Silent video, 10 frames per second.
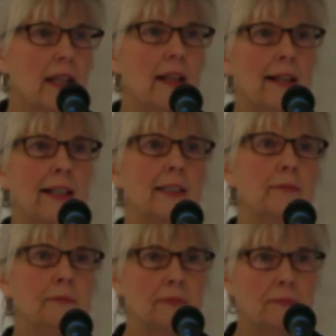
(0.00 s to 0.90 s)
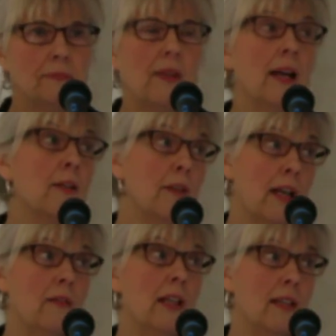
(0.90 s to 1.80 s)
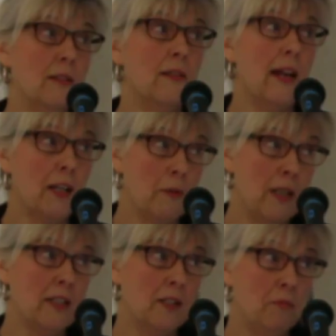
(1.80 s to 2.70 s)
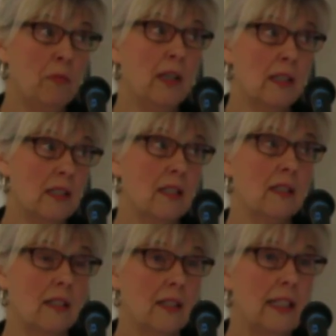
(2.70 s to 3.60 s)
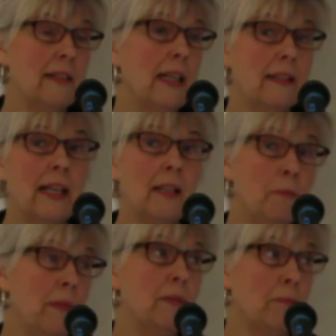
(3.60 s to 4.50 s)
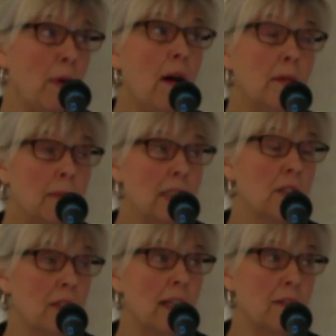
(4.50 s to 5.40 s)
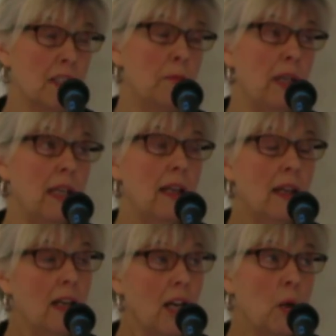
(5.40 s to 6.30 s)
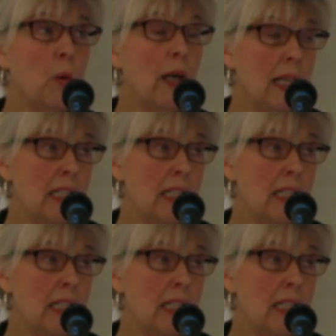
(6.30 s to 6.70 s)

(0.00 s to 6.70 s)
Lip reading: I don't have the answer to that question, but and that'll probably turn out to be quite a